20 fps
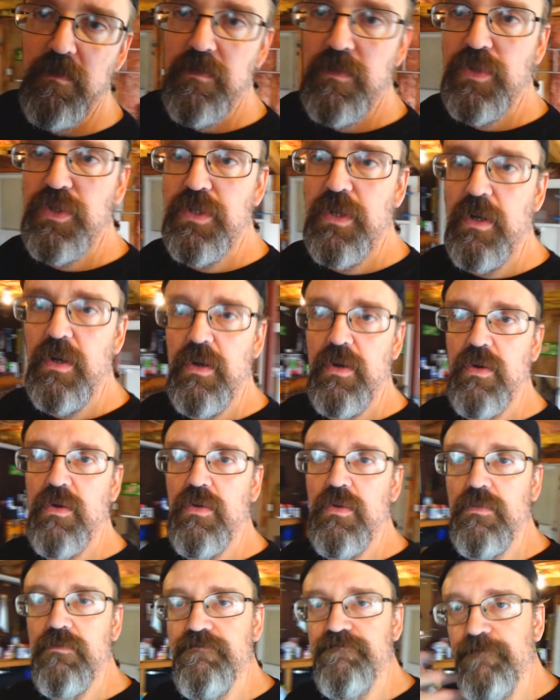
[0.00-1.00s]

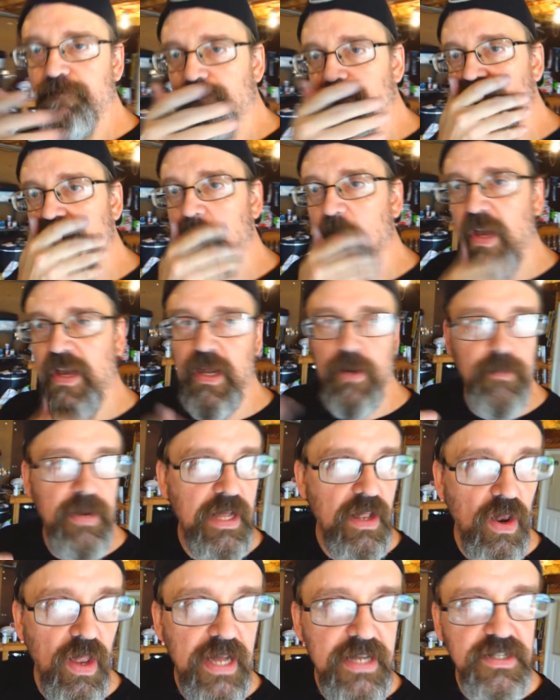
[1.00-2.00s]
so I gotta make
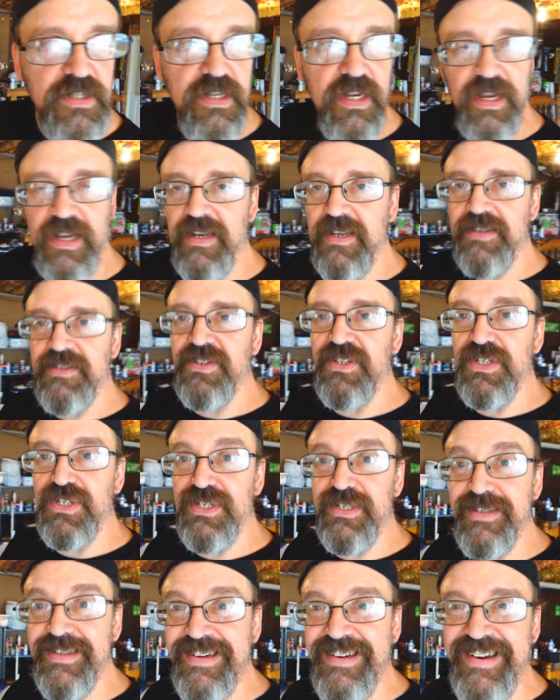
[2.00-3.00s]
a last second
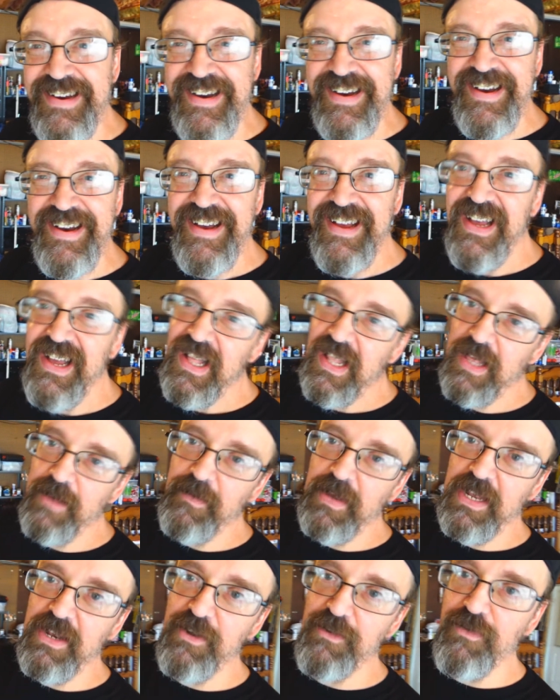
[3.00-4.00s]
decision. I'm
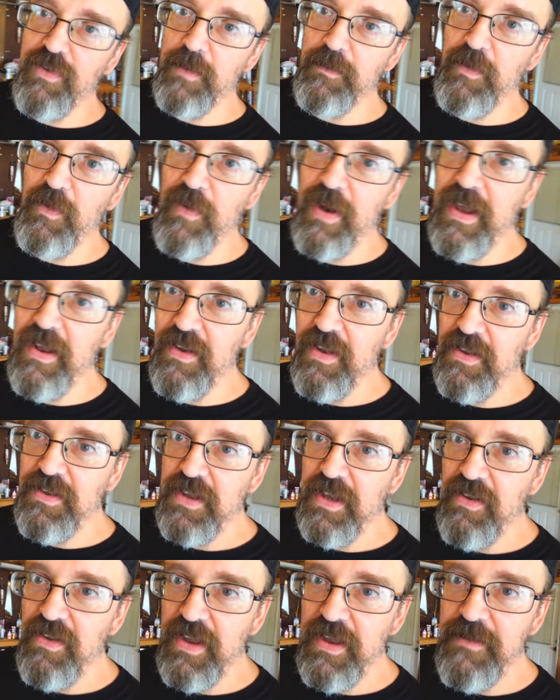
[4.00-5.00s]
gonna get this flipped around and I'll
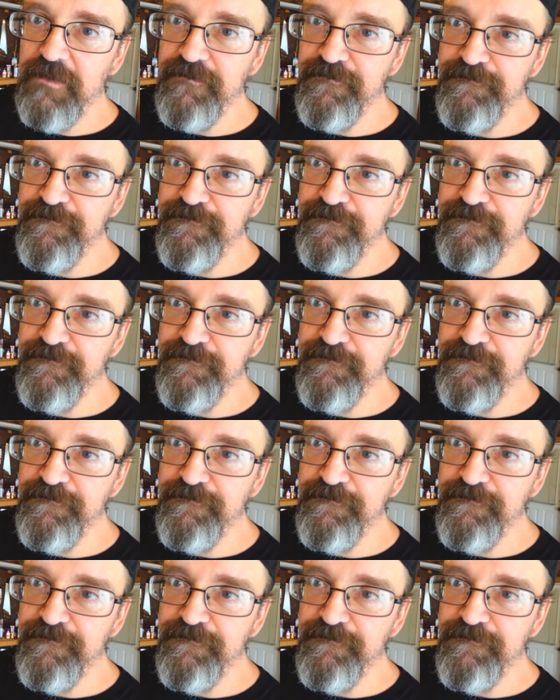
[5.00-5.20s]
tell you.